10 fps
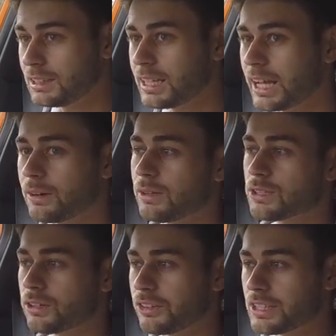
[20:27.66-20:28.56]
now it's
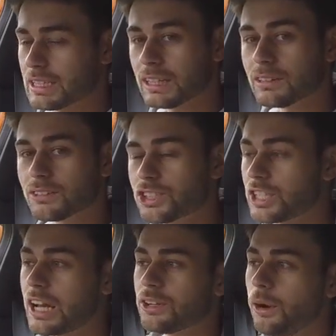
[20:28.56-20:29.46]
got this little
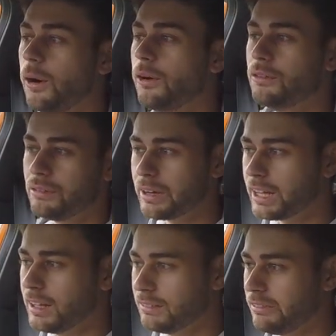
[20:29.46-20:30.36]
shadow over it
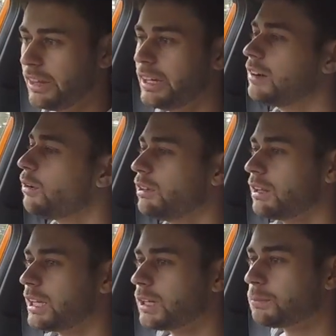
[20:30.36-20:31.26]
of the oil
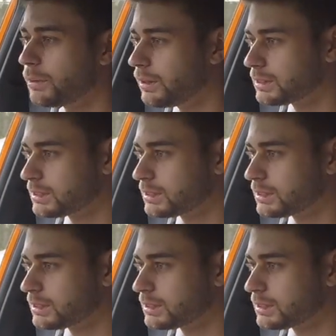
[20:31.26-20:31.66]
leak. But